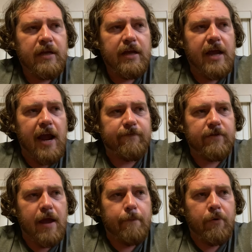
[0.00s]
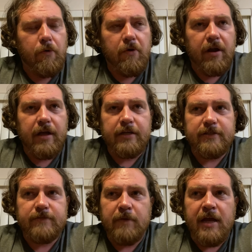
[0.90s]
after that point, it
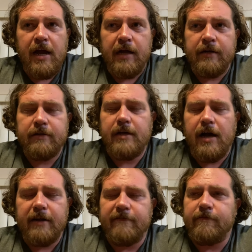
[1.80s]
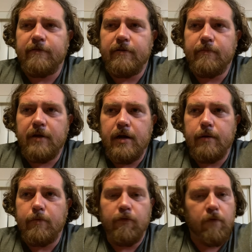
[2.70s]
just become
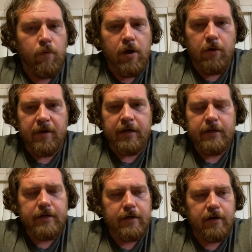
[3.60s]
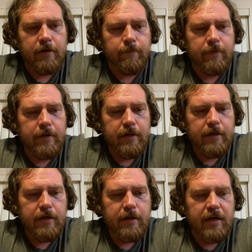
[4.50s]
overwhelming. And
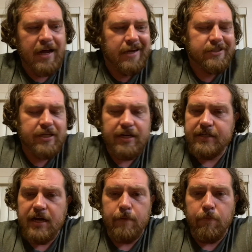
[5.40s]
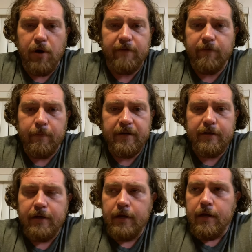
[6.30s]
I just had to take a break from it.
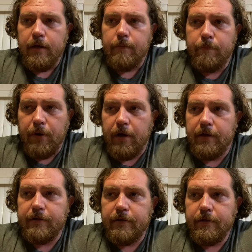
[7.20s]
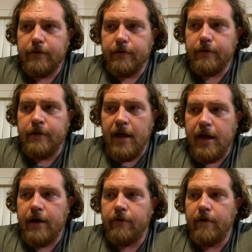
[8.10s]
But
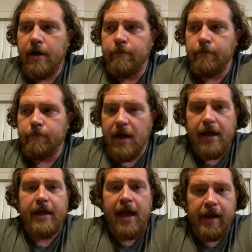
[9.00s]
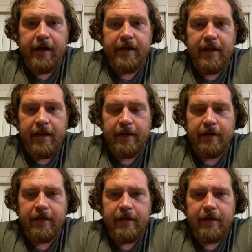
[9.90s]
now I'm back at it again.